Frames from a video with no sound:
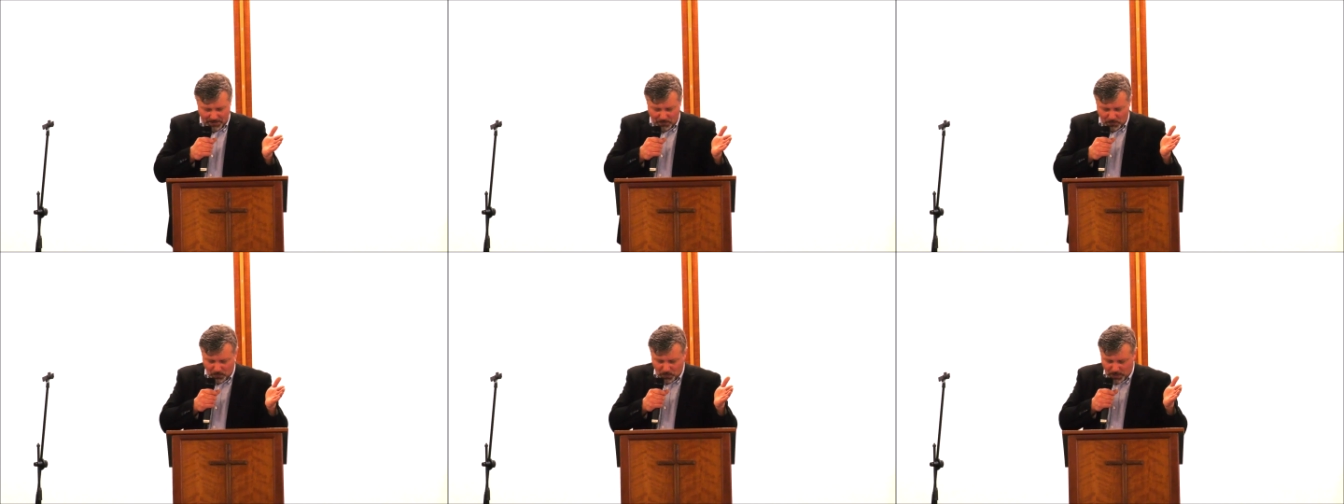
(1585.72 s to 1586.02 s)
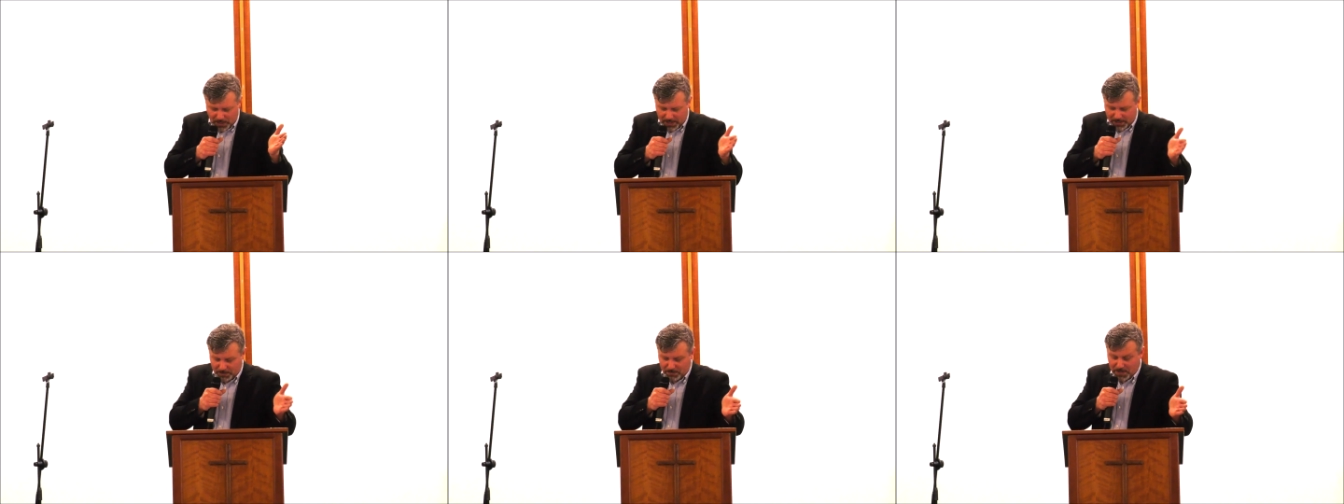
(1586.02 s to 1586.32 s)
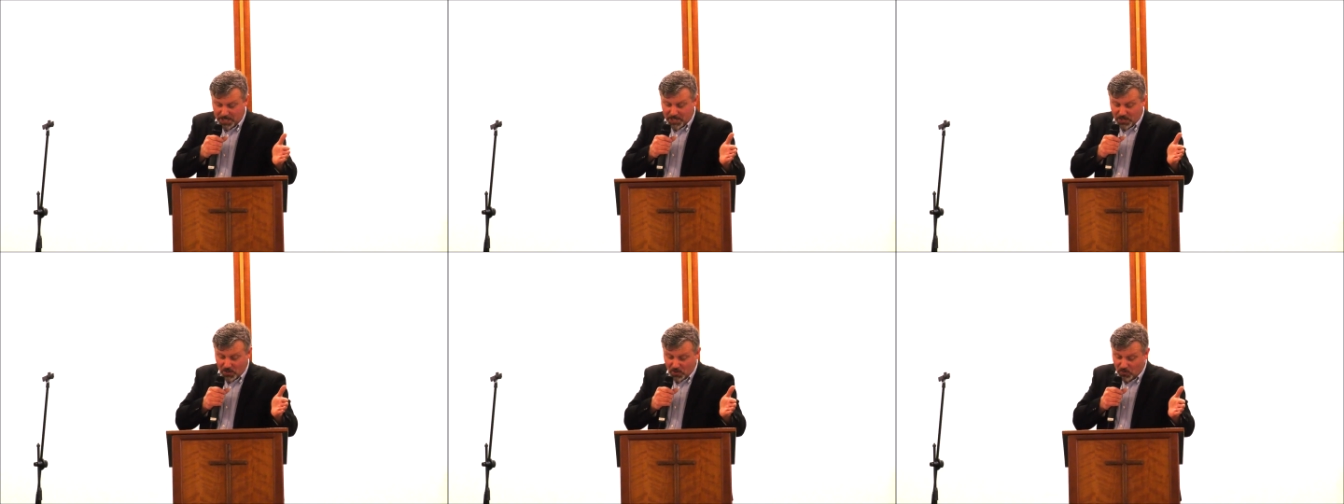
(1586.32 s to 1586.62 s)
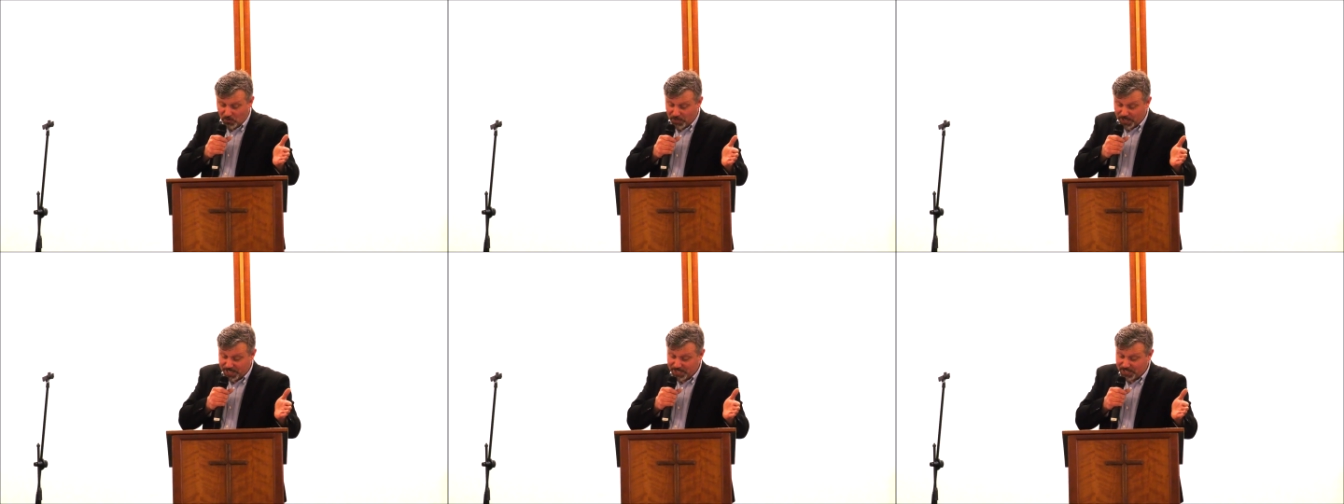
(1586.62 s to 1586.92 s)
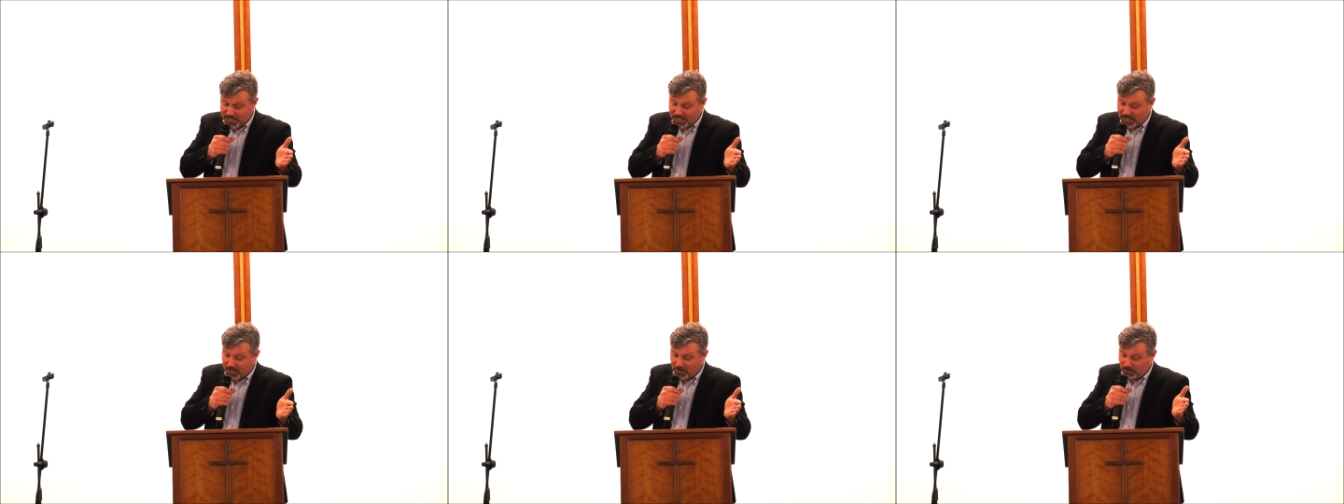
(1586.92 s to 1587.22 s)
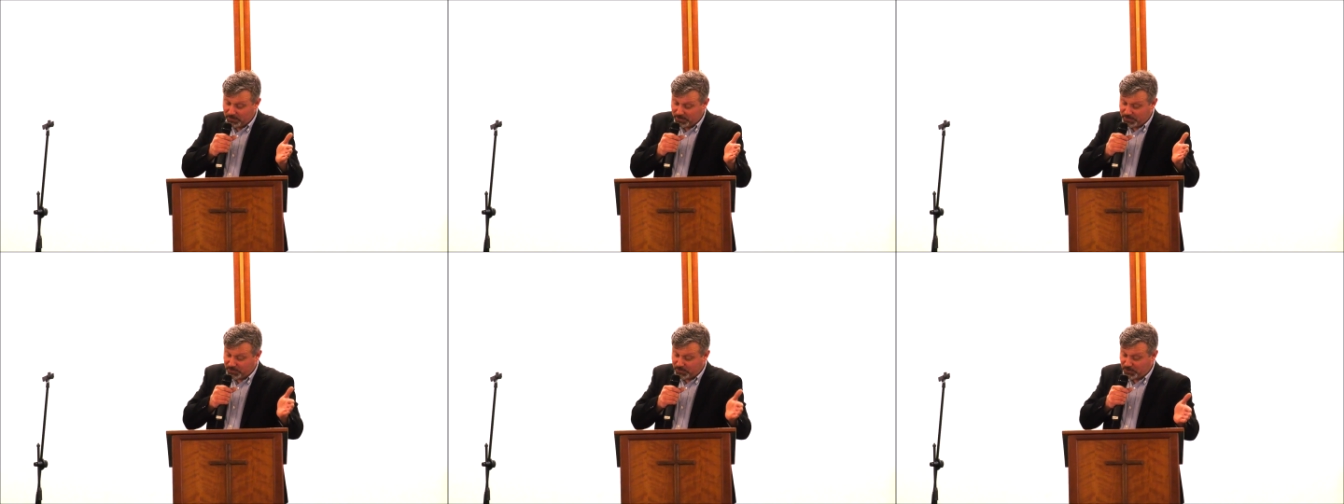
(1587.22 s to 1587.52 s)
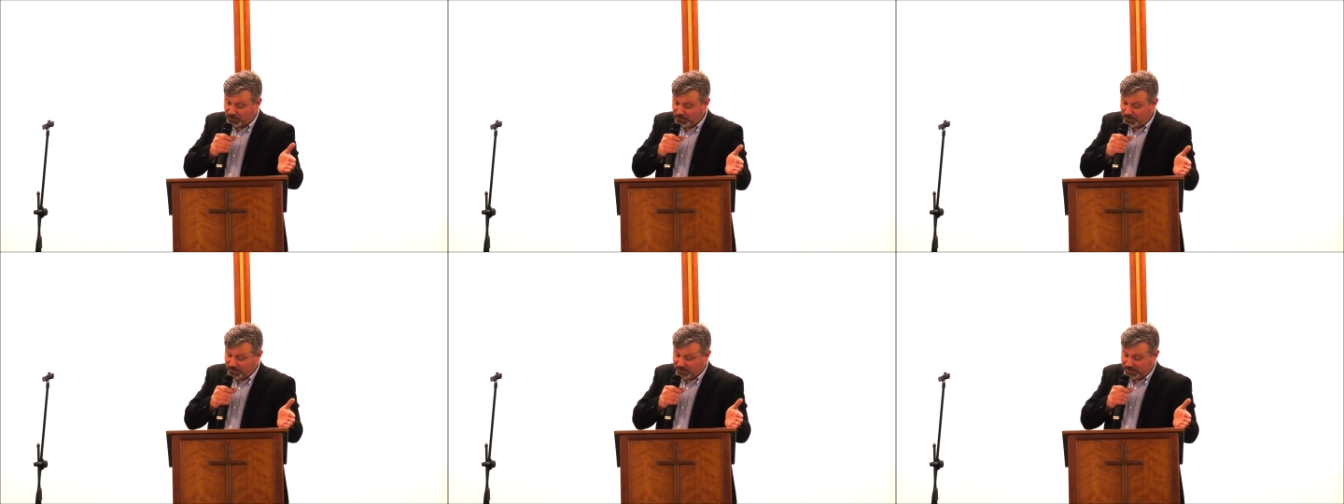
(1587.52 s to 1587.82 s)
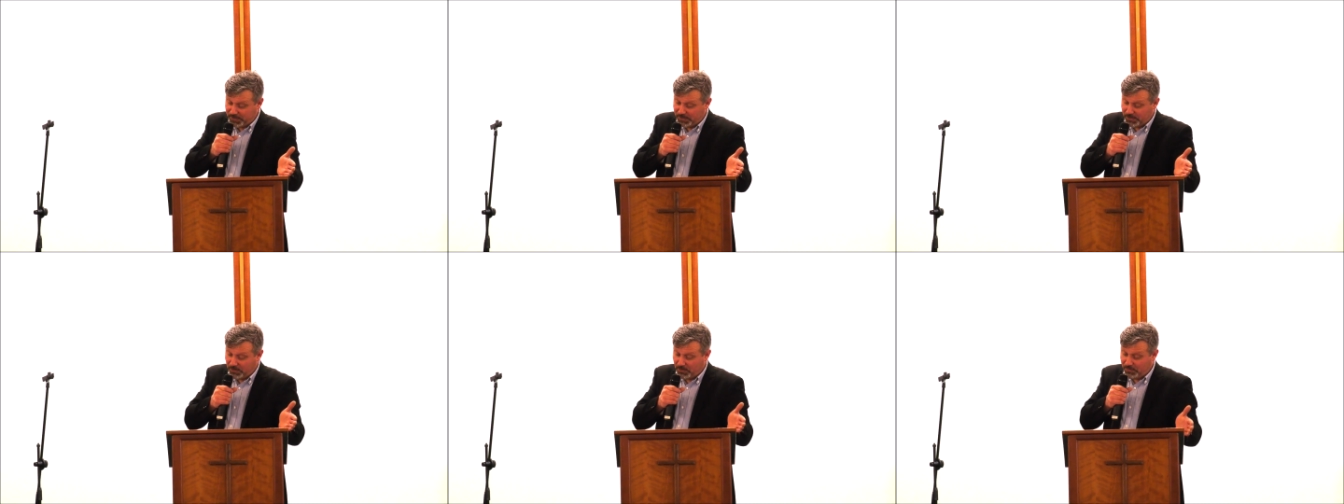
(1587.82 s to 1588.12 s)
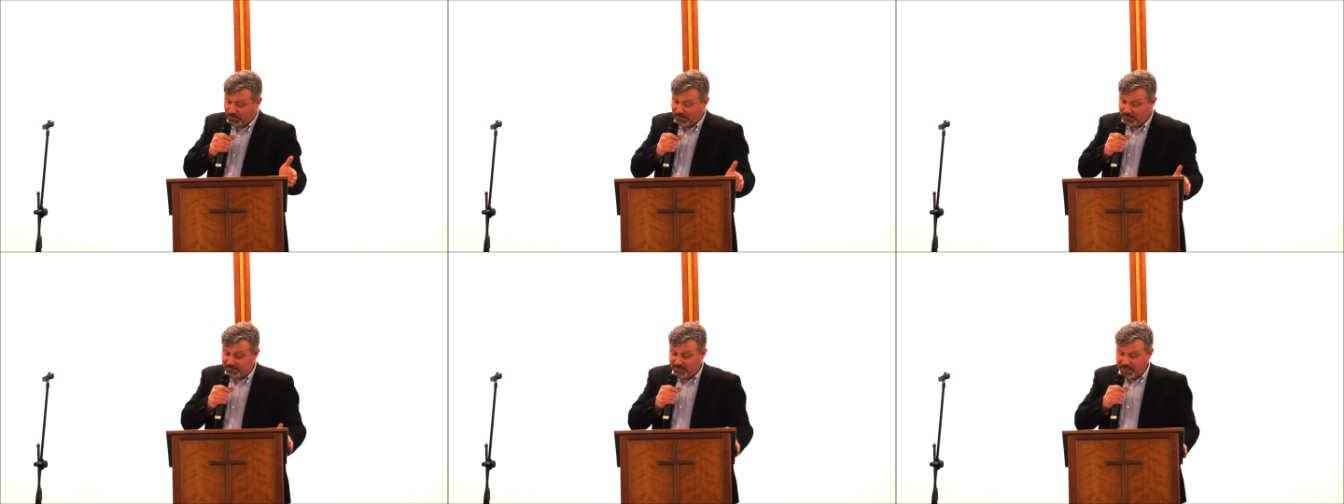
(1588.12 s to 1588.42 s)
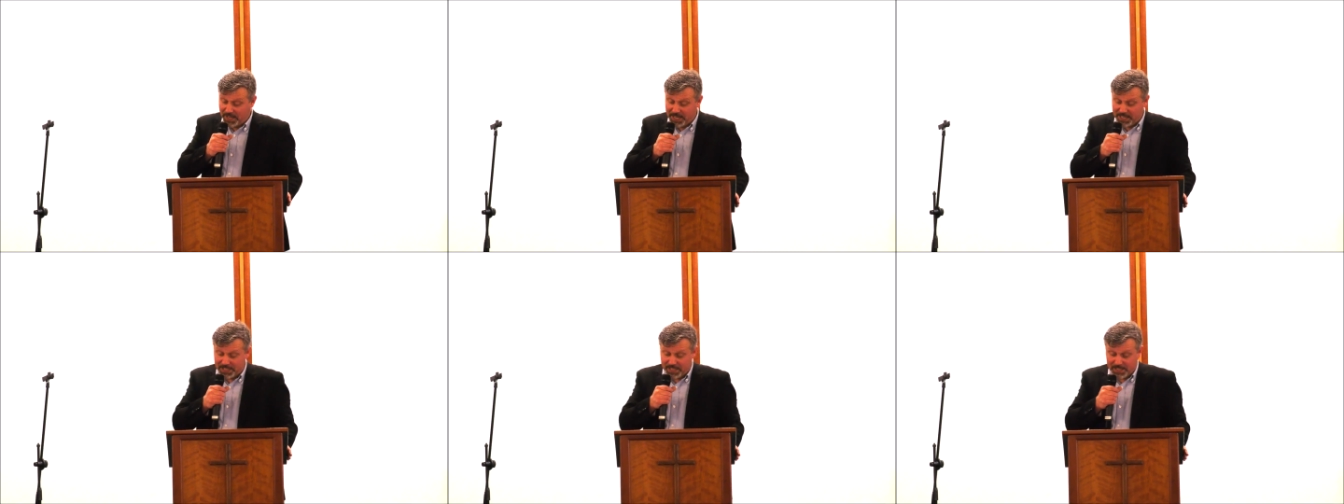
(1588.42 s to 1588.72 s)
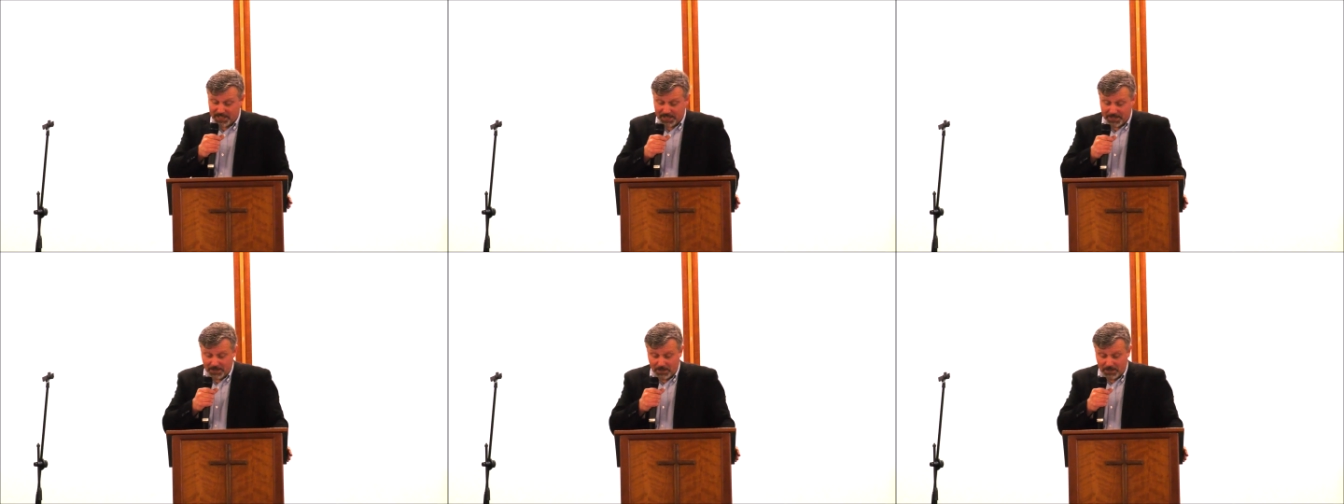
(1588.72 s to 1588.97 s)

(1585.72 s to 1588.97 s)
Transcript: will be nourished on the truths of the faith,